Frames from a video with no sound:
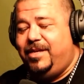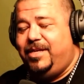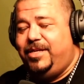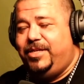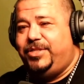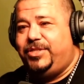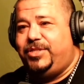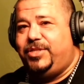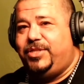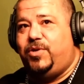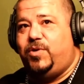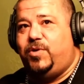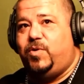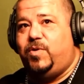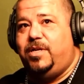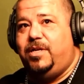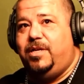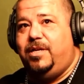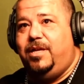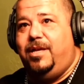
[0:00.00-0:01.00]
So
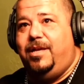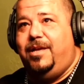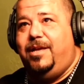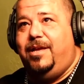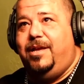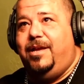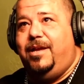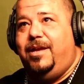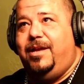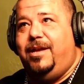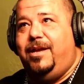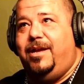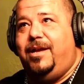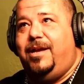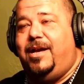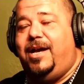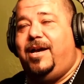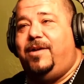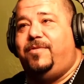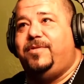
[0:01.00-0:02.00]

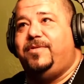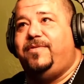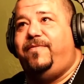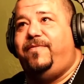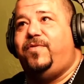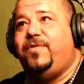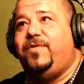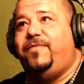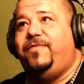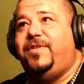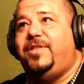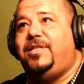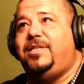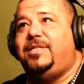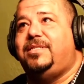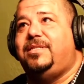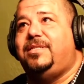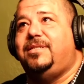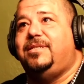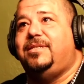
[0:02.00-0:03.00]
I was
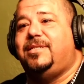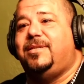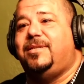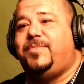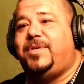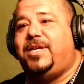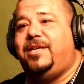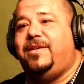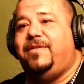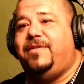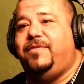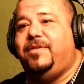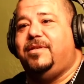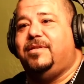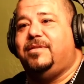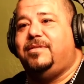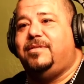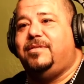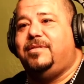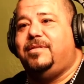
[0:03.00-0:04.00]
456 at my
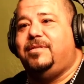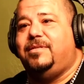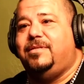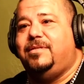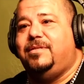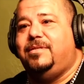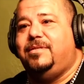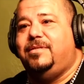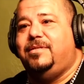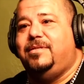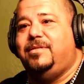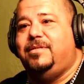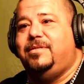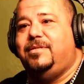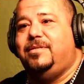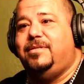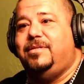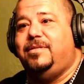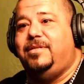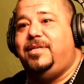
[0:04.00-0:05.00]
heaviest.
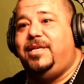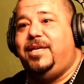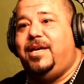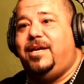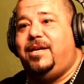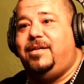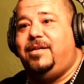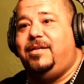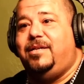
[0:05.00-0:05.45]
Yeah.